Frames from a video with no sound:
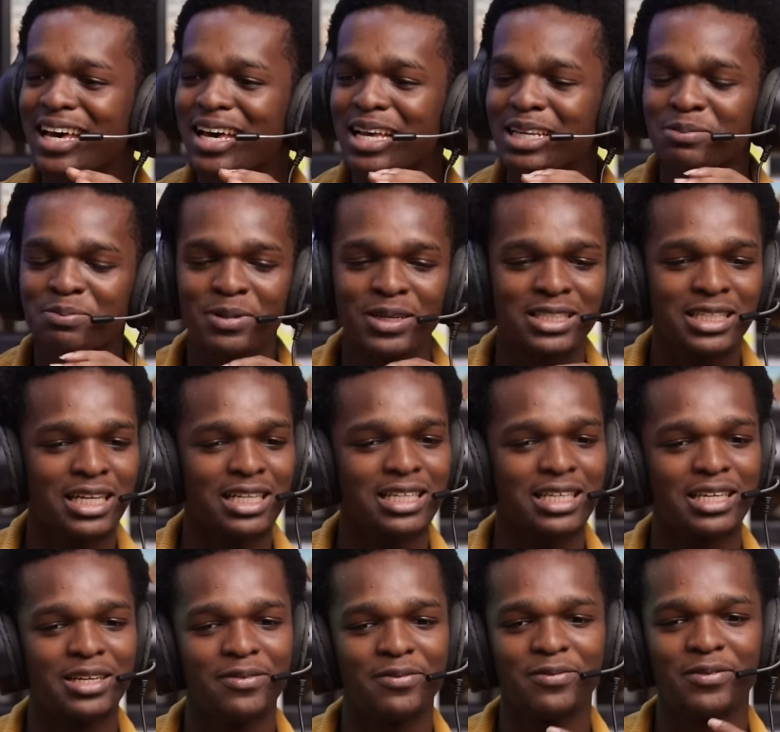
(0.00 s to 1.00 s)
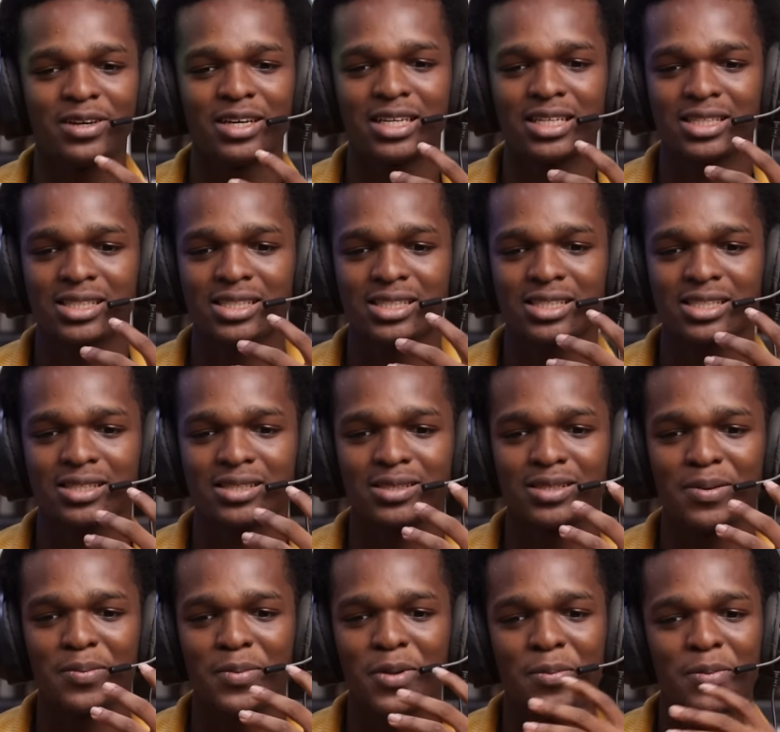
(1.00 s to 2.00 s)
especially if it's
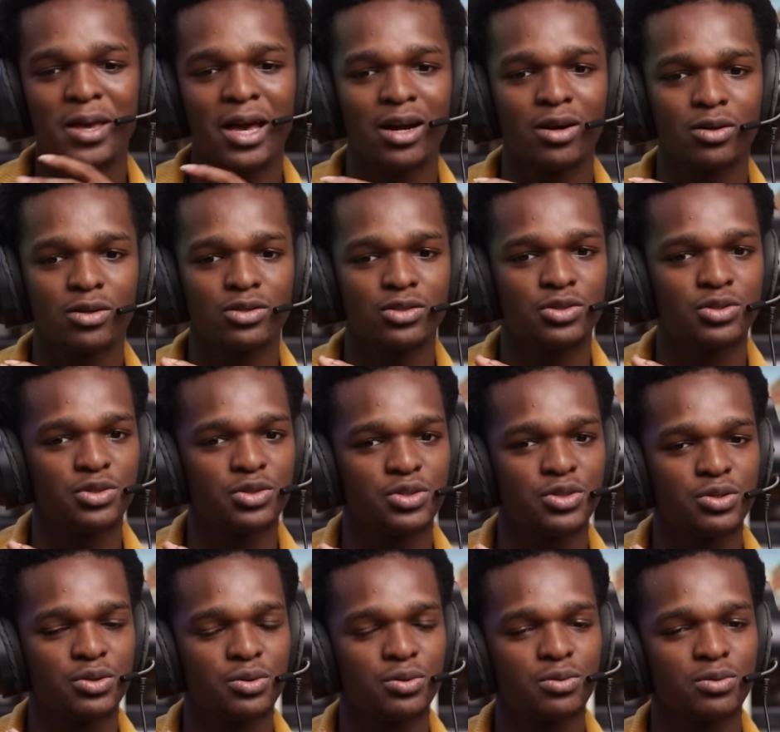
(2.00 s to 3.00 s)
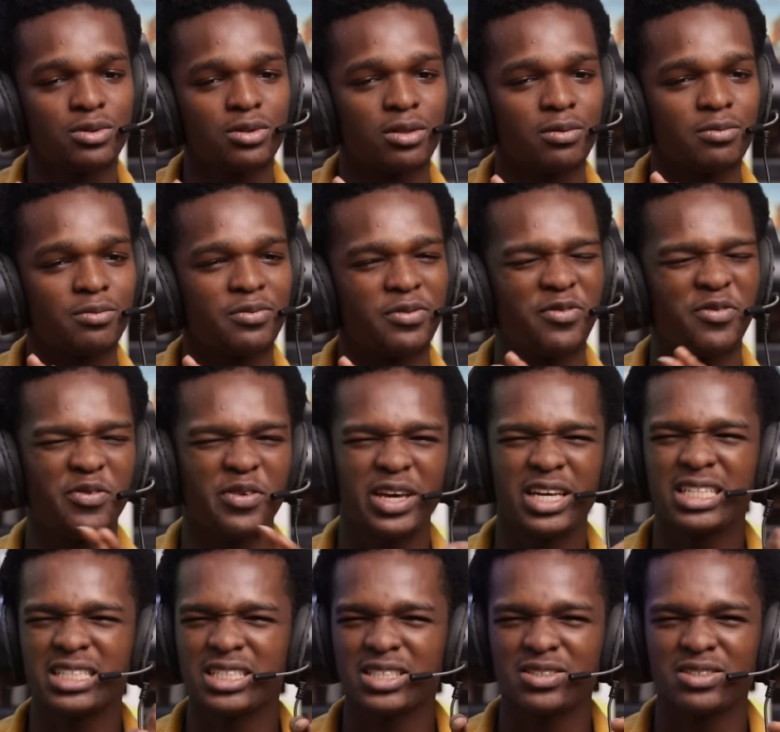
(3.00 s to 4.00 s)
maybe you're going through some
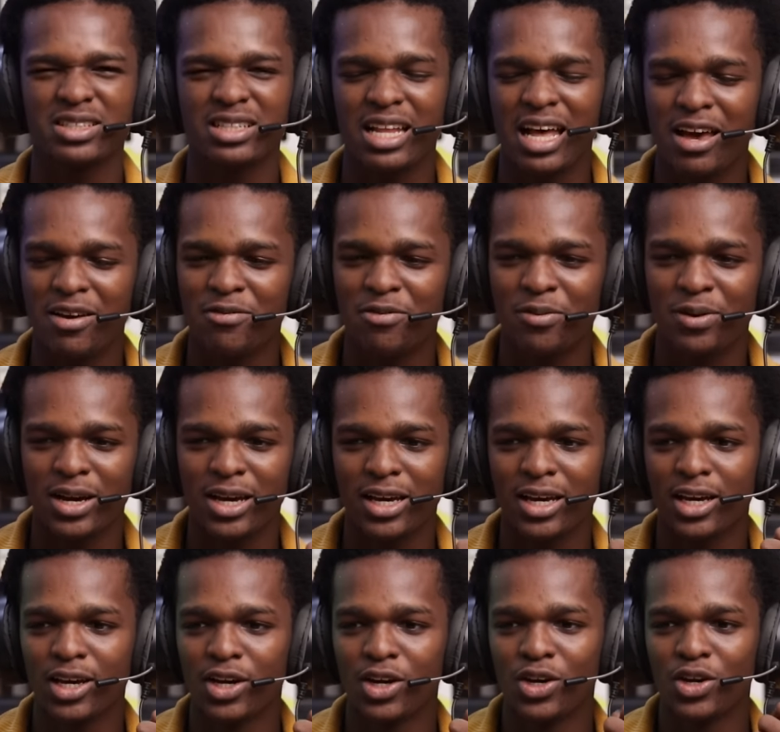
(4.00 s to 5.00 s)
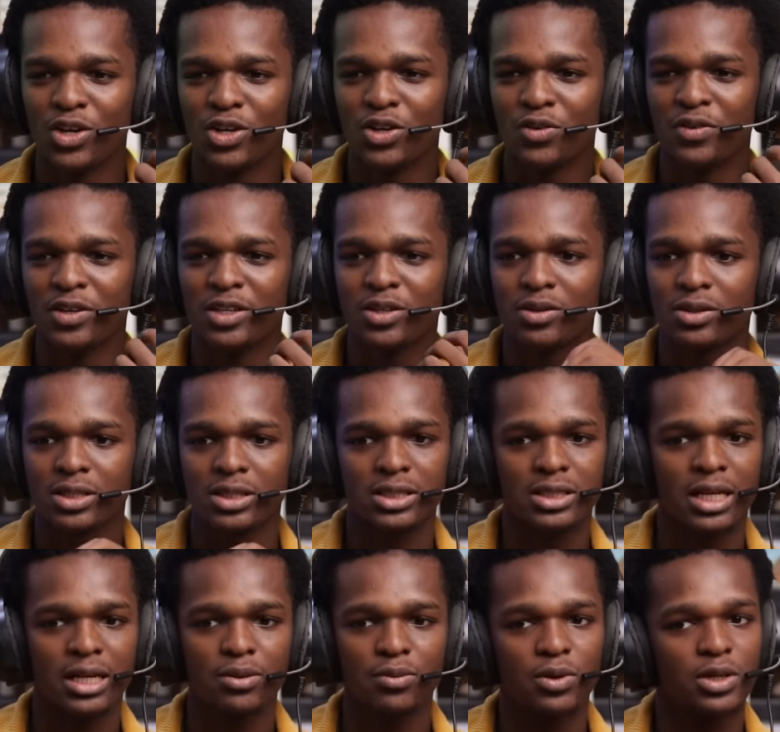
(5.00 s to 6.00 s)
phase in your life where you really don't
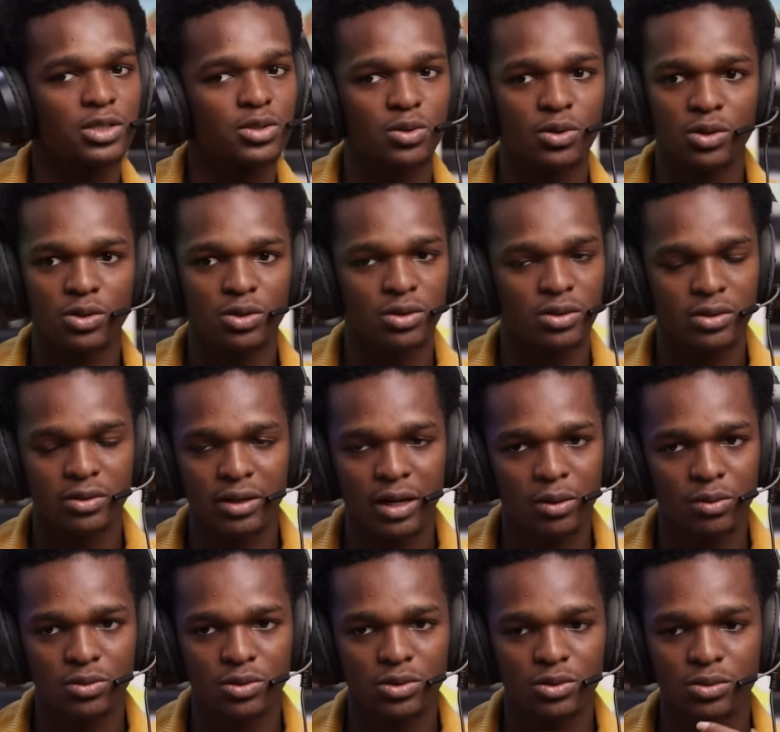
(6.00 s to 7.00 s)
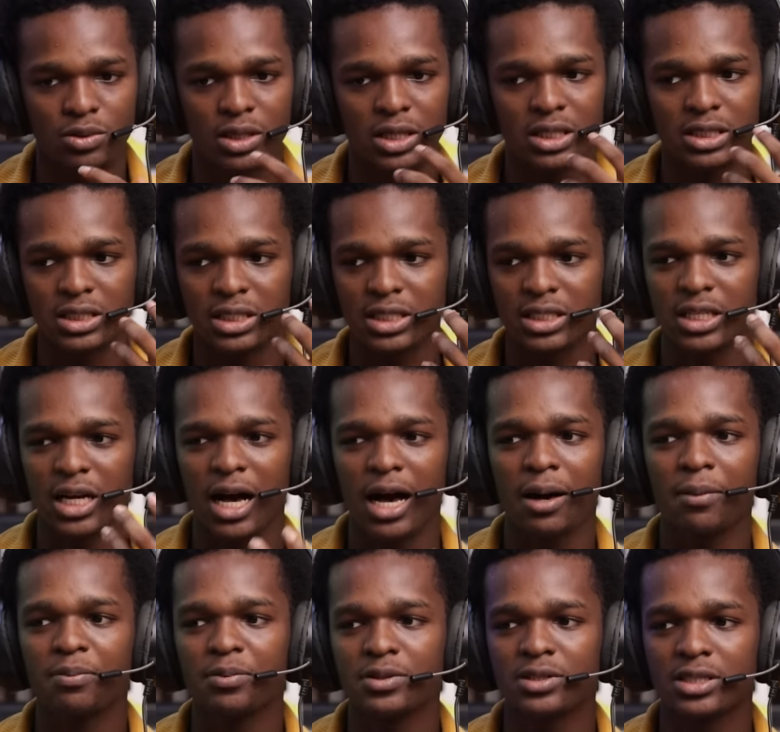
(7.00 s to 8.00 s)
understand what is going on around you. Yes, it
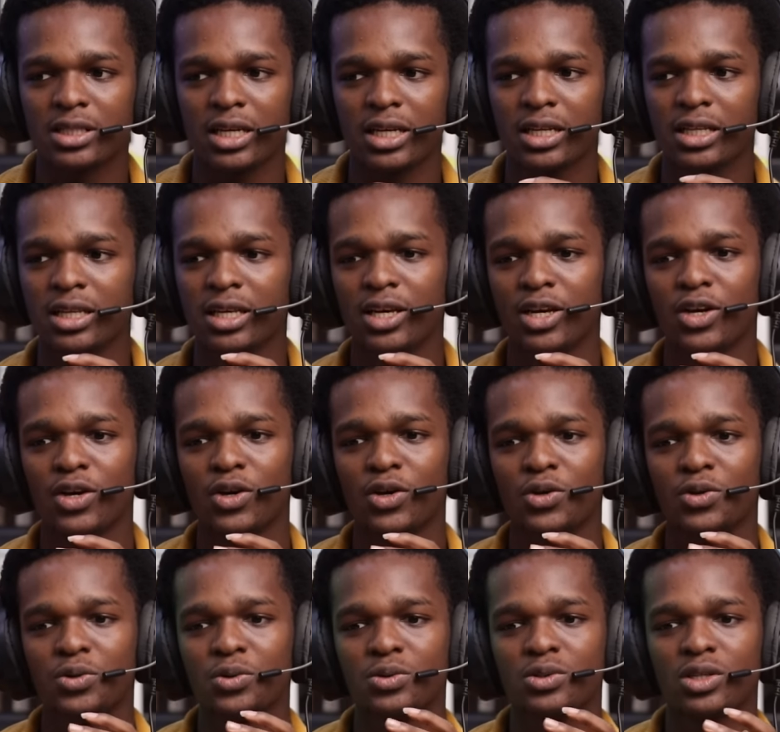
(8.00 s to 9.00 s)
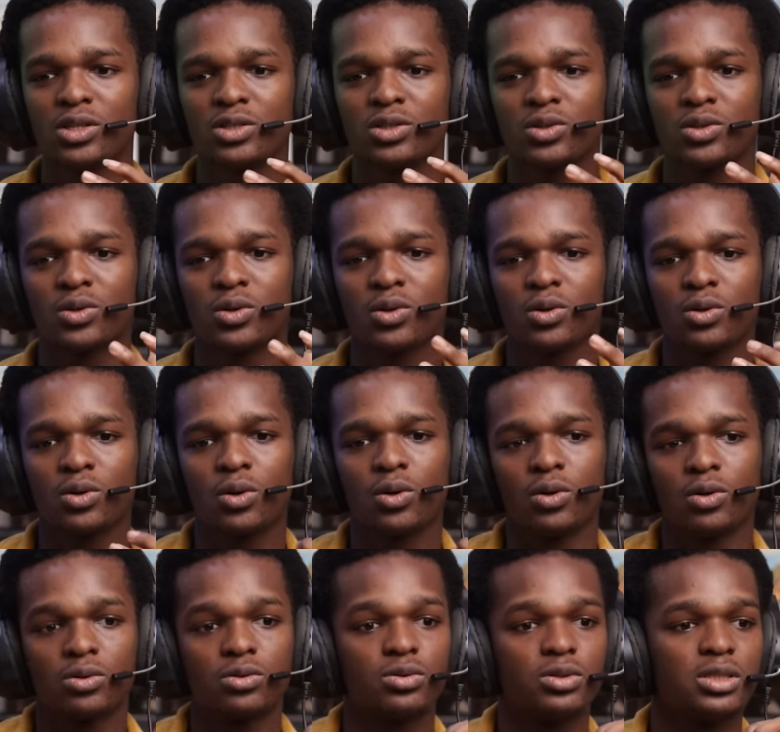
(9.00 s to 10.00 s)
happens. And you just
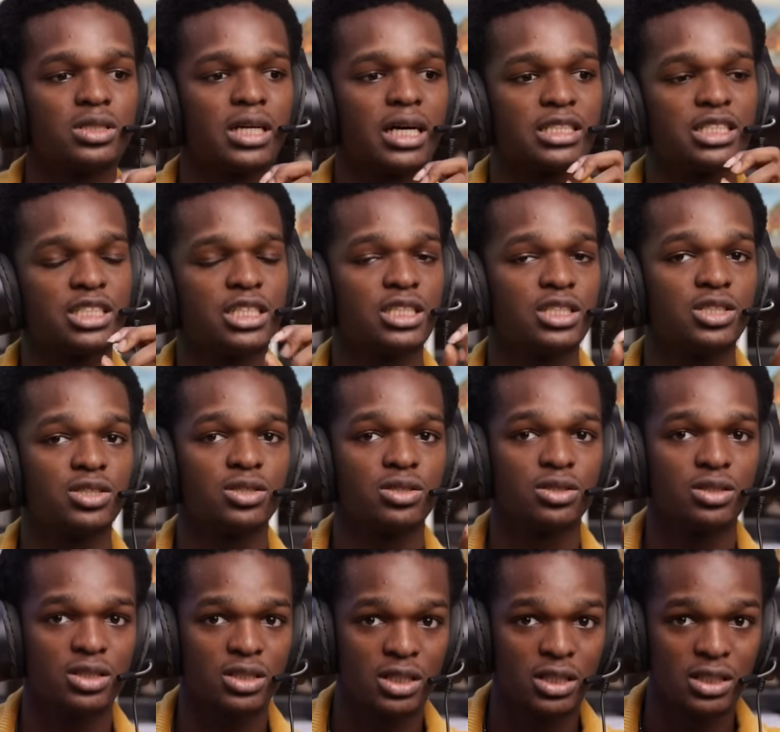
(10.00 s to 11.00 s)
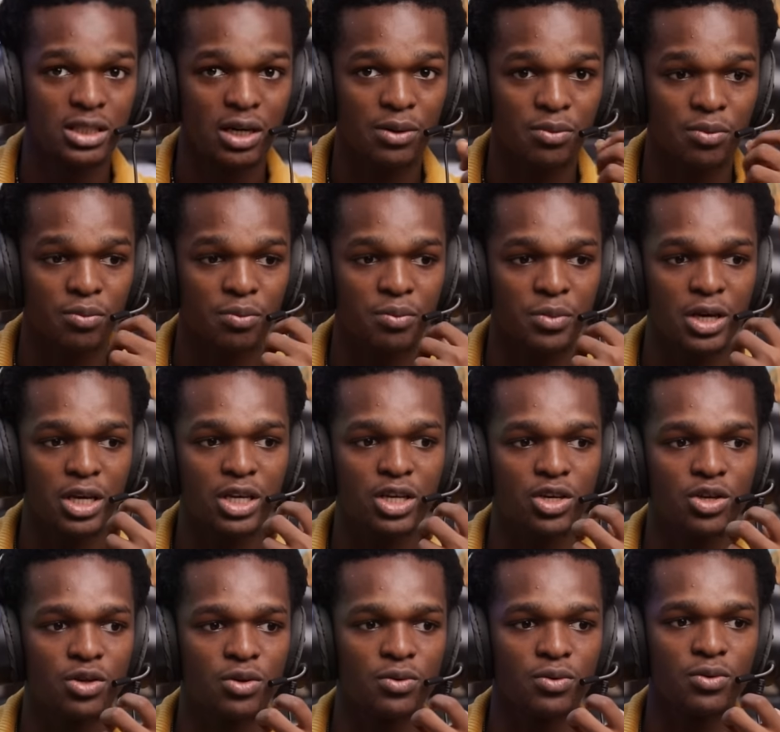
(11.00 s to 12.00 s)
concluding that changing your gender will
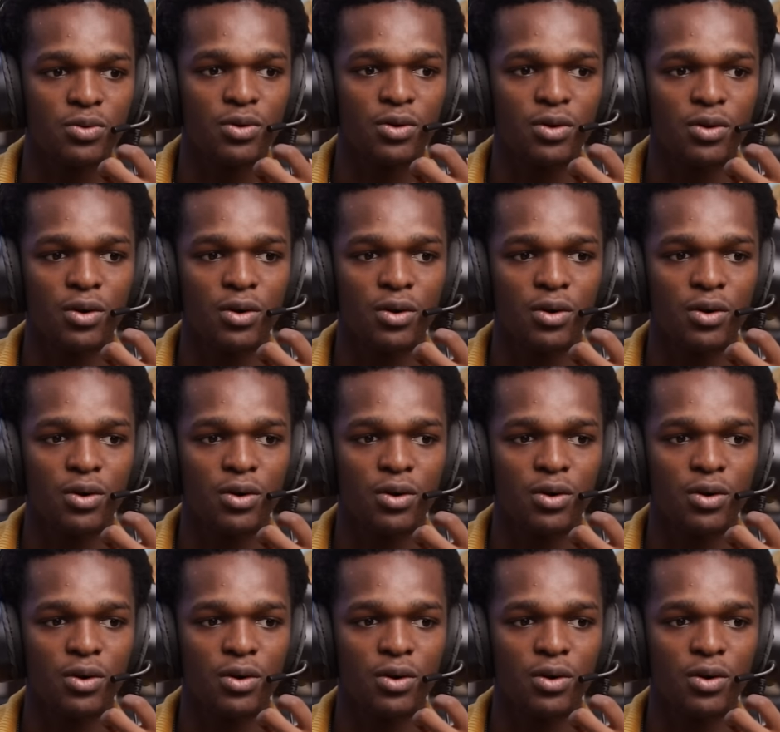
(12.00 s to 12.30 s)
make you